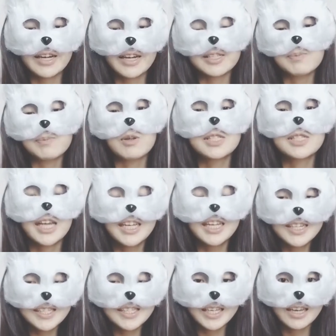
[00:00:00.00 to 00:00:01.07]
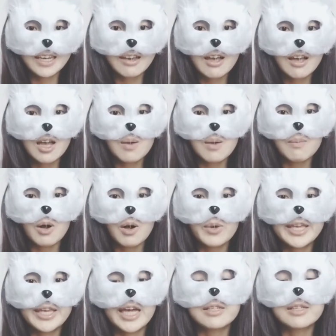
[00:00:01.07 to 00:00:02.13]
of spontaneously, but we
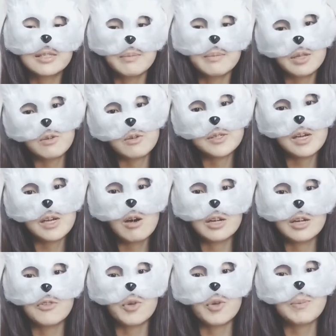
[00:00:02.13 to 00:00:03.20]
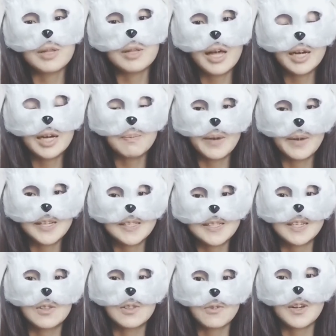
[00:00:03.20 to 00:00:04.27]
get a similar result if we apply the
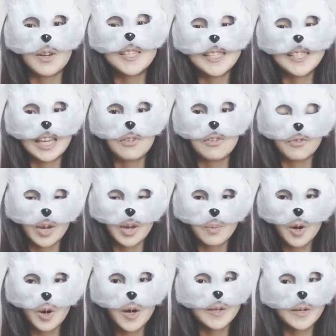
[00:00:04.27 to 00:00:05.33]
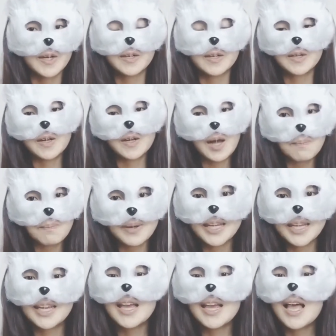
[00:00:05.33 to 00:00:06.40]
basic 3C framework, the
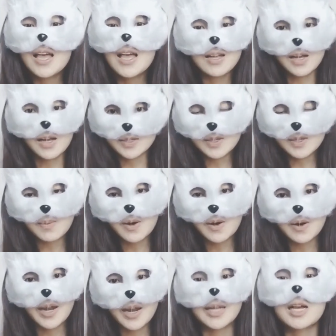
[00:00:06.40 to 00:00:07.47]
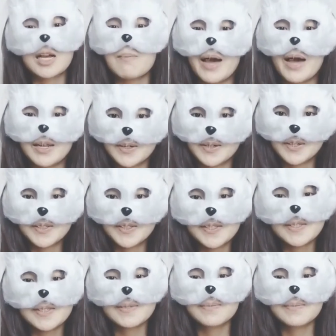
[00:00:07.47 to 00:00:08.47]
company, customer, and competitors.